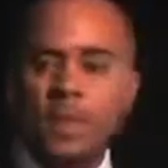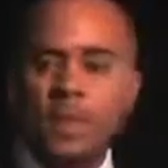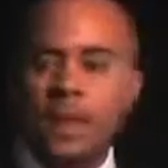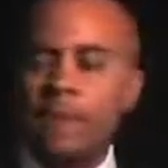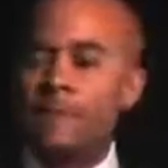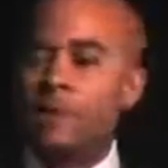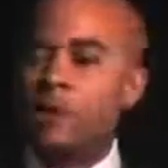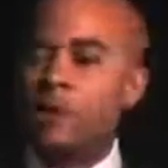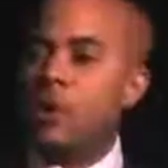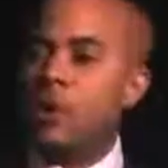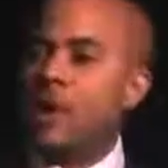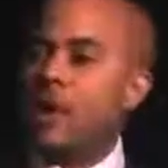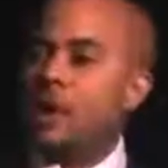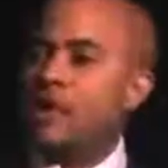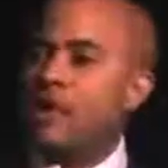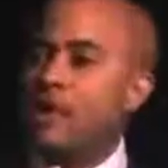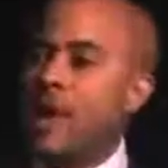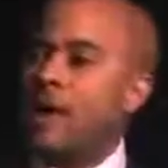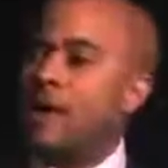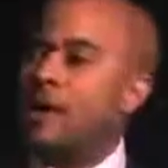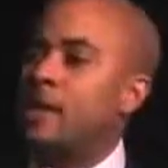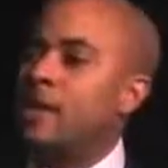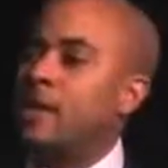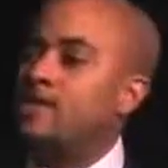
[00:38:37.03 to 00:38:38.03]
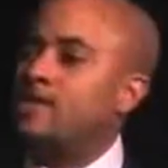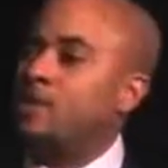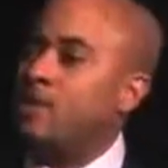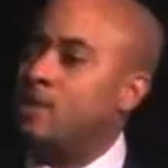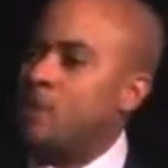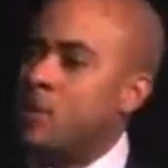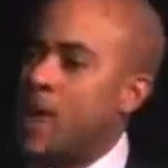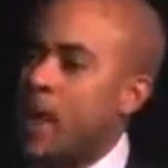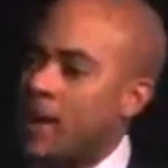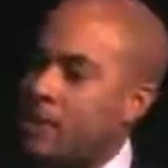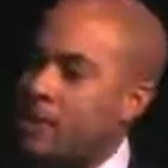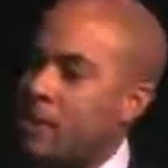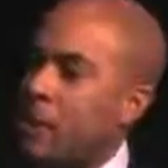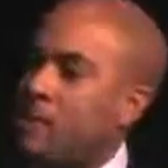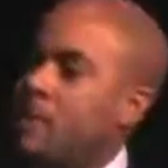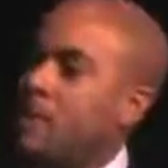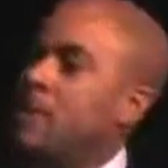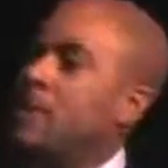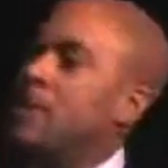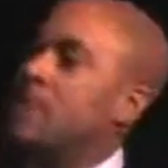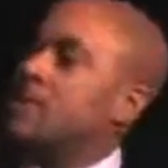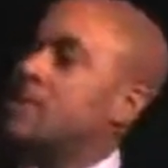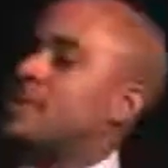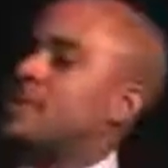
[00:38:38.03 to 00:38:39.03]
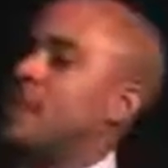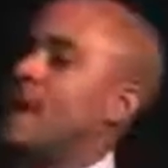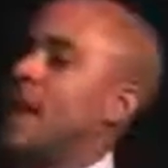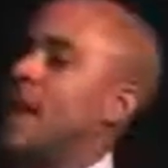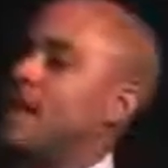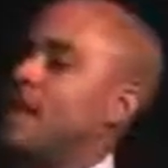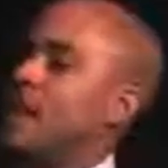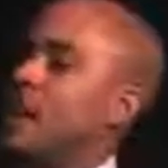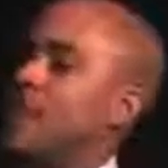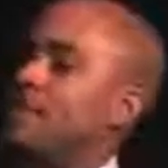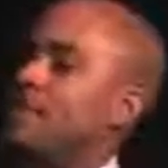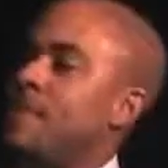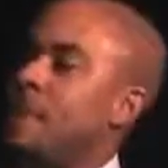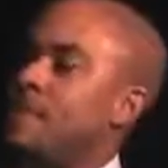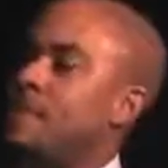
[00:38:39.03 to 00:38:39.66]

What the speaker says: If you're an executive director, please stand up.